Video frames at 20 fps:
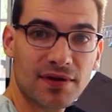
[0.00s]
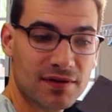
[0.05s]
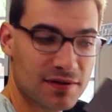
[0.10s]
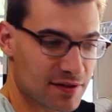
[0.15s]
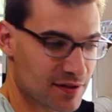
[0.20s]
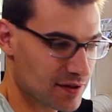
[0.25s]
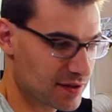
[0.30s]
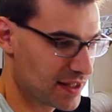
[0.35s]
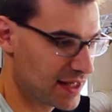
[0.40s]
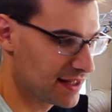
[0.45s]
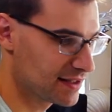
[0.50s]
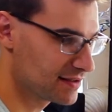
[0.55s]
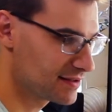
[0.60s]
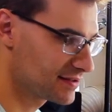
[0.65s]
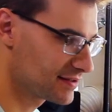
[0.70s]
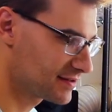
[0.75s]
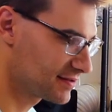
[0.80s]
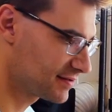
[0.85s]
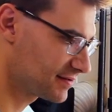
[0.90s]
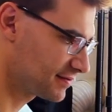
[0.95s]
So that
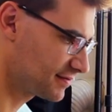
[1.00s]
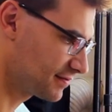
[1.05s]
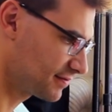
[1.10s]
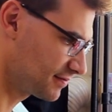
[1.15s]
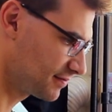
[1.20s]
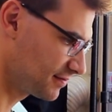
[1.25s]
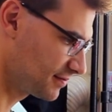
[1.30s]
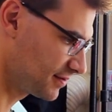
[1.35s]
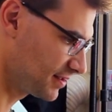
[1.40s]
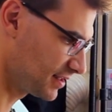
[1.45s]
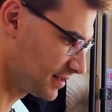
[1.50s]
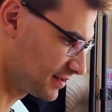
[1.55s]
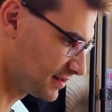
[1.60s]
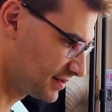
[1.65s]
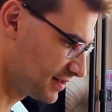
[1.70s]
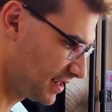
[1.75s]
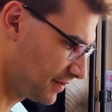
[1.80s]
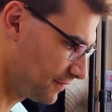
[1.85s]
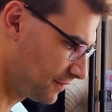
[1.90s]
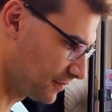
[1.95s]
is
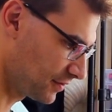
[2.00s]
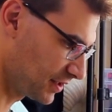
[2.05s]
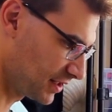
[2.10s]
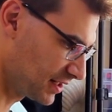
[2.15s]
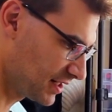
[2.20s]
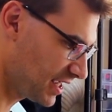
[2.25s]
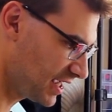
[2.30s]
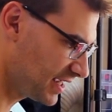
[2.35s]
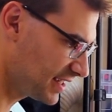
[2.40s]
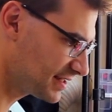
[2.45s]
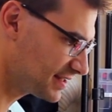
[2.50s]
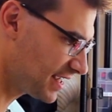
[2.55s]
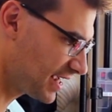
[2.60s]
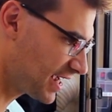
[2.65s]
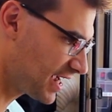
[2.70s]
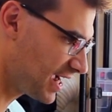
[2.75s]
definitely nice. I